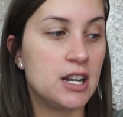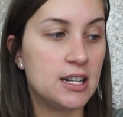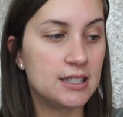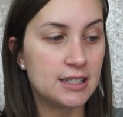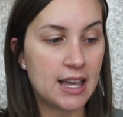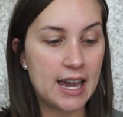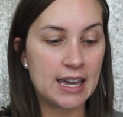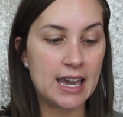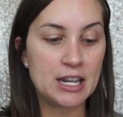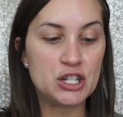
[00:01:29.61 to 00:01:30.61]
It is
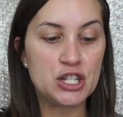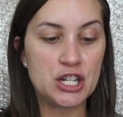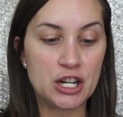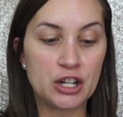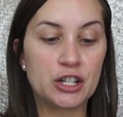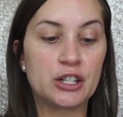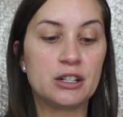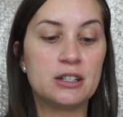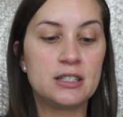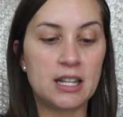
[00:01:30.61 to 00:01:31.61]
like a
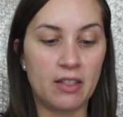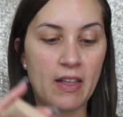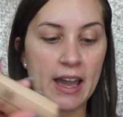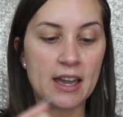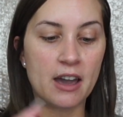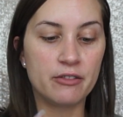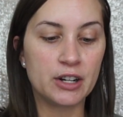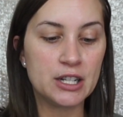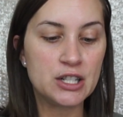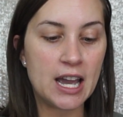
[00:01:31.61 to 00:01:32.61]
sheer to light coverage.